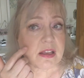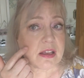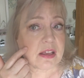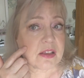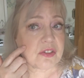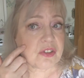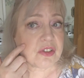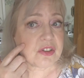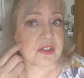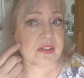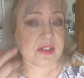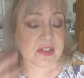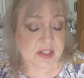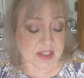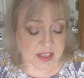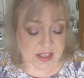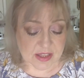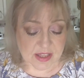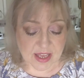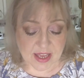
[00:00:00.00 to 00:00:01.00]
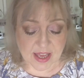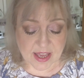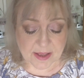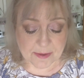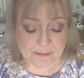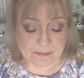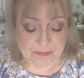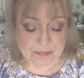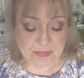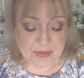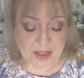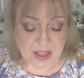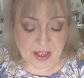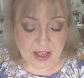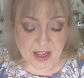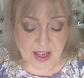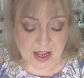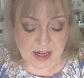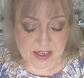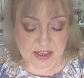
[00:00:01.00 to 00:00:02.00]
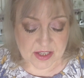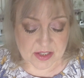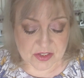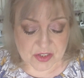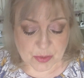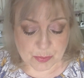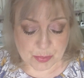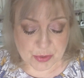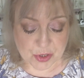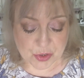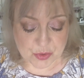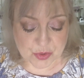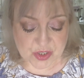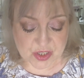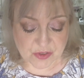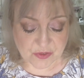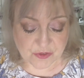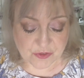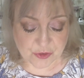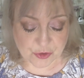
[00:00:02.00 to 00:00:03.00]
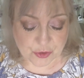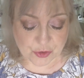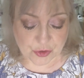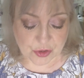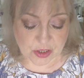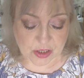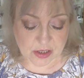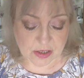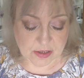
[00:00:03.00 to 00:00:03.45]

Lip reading: as you can see there. And it is a beautiful